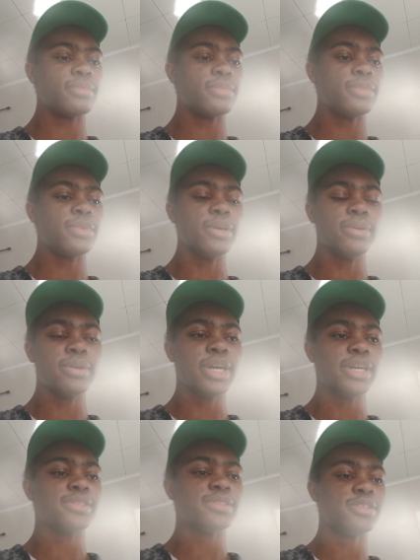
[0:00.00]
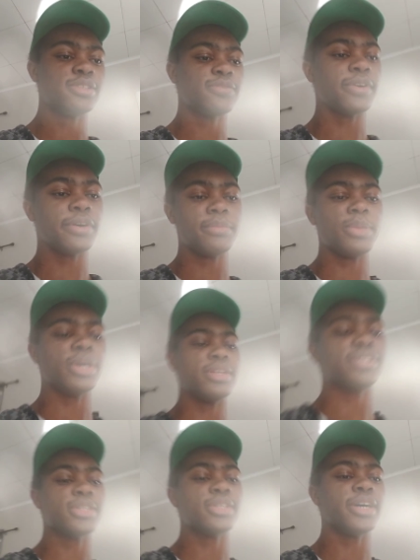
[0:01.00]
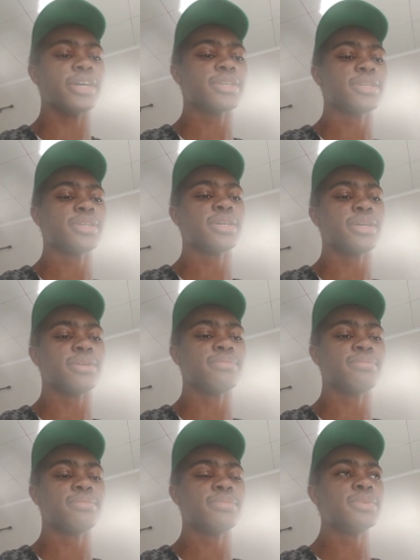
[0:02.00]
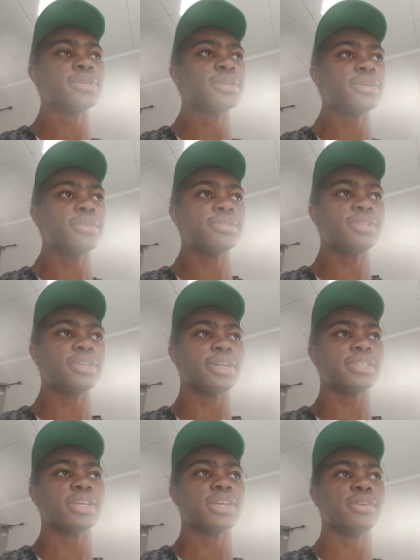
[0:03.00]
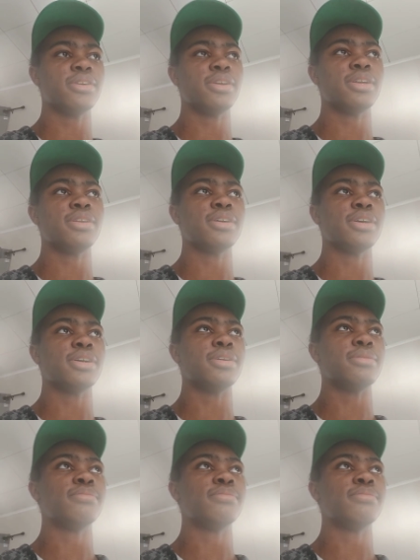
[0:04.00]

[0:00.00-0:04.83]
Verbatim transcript: Yo, guys, just follow me on TikTok. I'll see you guys later, and uh,